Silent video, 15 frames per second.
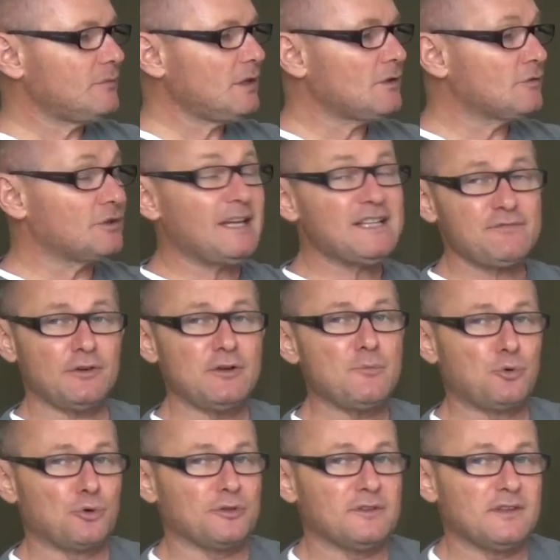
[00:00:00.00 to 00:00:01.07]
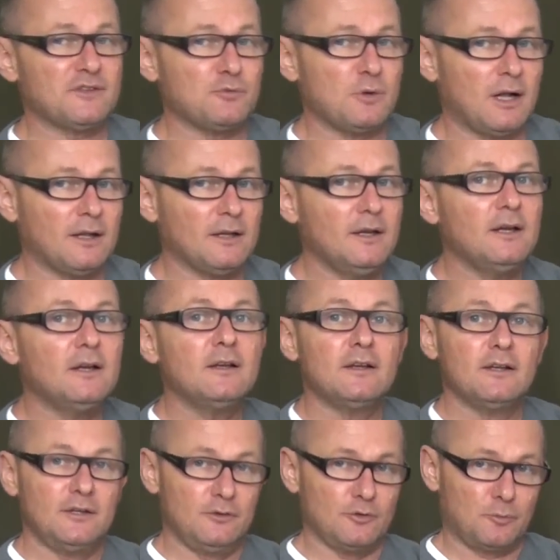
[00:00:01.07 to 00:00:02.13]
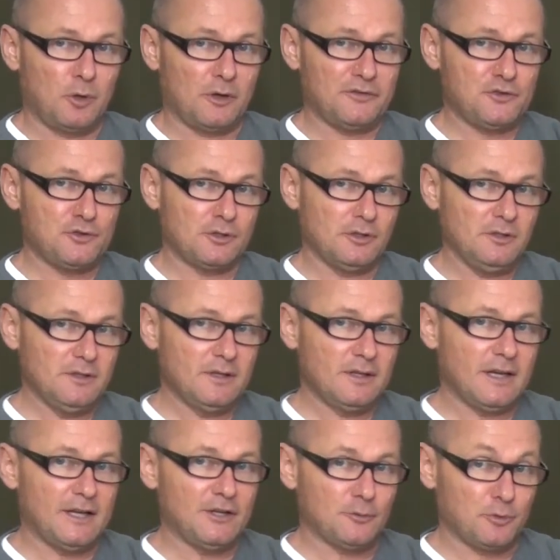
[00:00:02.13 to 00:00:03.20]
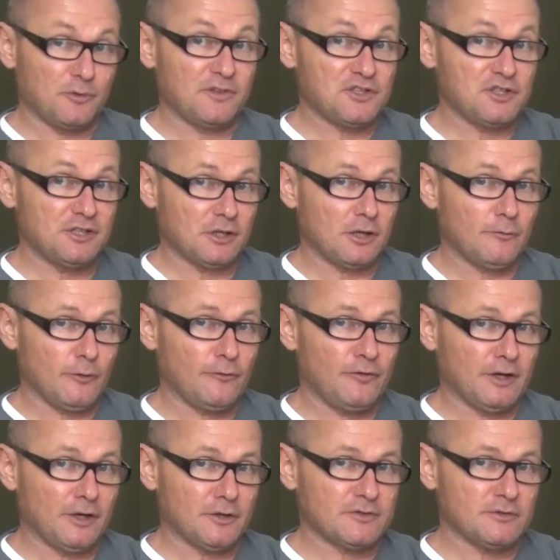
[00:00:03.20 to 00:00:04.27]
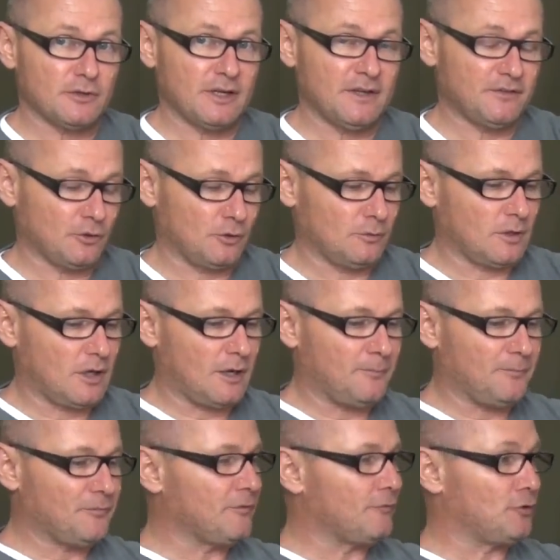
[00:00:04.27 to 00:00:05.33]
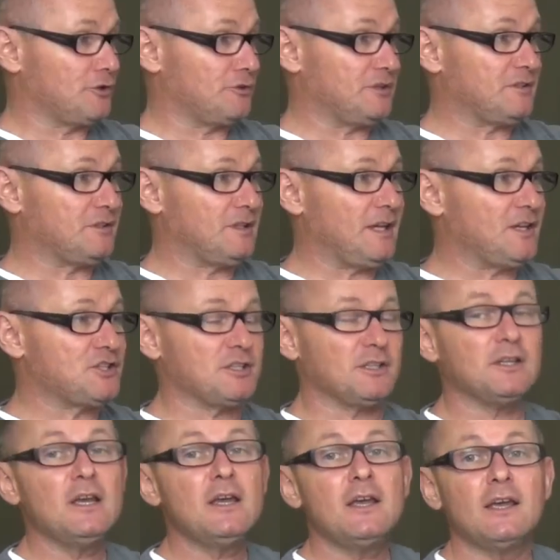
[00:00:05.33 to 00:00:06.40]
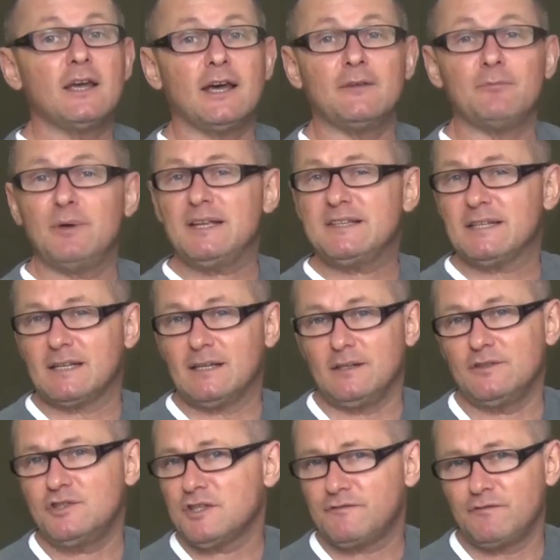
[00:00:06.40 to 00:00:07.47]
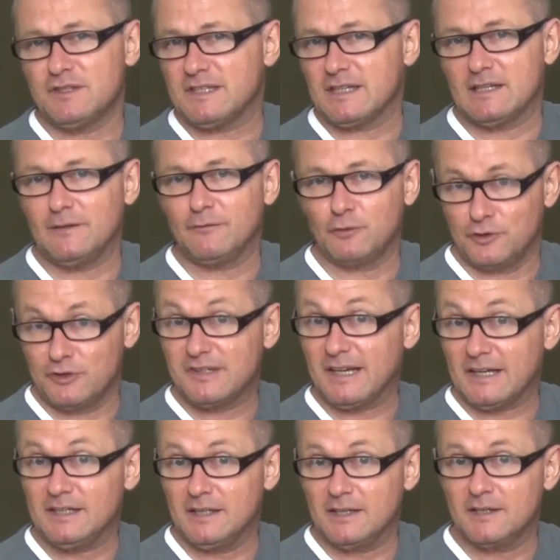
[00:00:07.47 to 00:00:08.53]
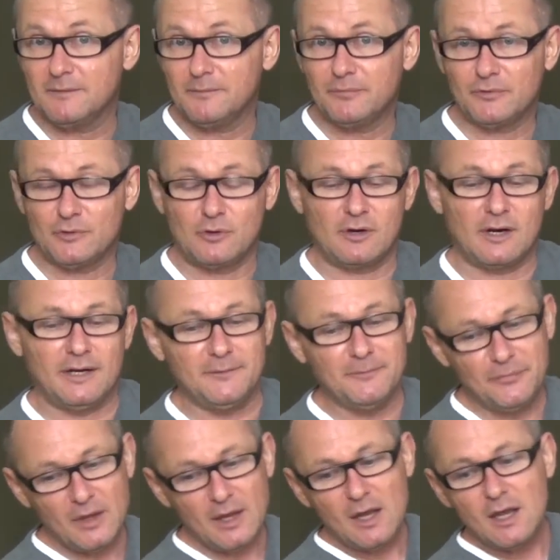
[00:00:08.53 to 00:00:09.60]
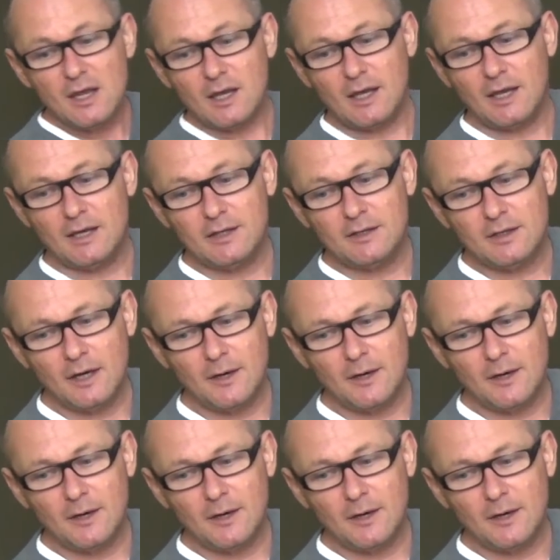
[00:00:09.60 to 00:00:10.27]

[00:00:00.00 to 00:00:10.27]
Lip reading: so that's very important as well, your posture and your positioning of your fingers. Okay, so for your intonation, and basically just physically for your technique. All right, and